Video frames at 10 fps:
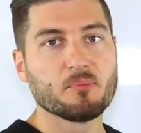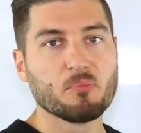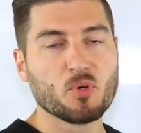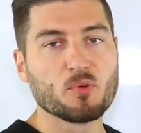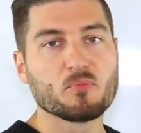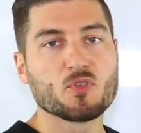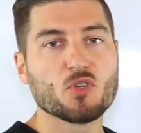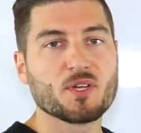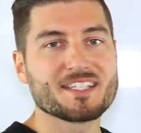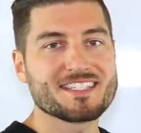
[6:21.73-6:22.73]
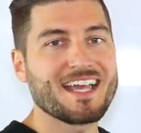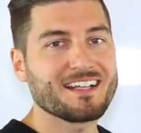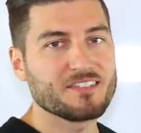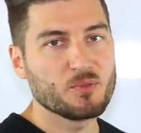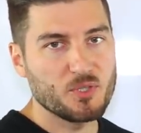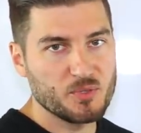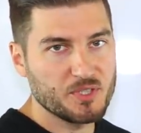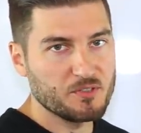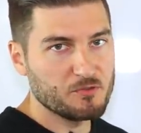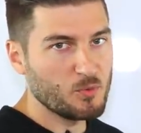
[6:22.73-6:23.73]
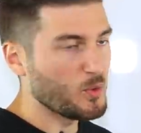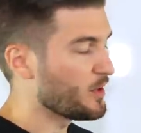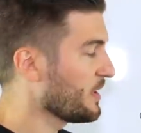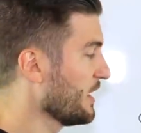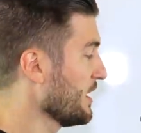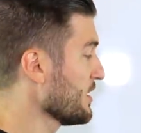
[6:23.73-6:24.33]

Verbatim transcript: boom, you know exactly what you can afford.